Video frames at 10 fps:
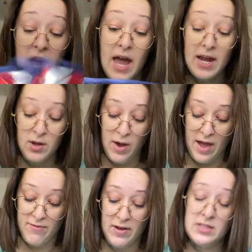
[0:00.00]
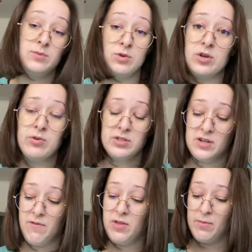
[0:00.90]
Anyway, found some really cool
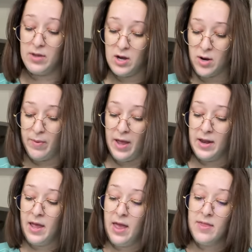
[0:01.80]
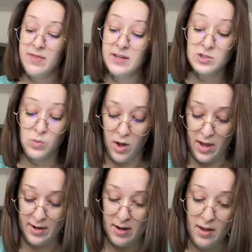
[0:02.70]
stuff in them here, but this
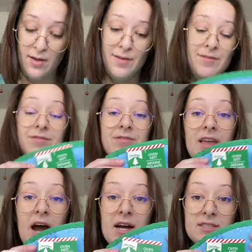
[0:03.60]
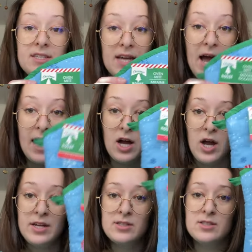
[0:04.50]
one has the tag on it.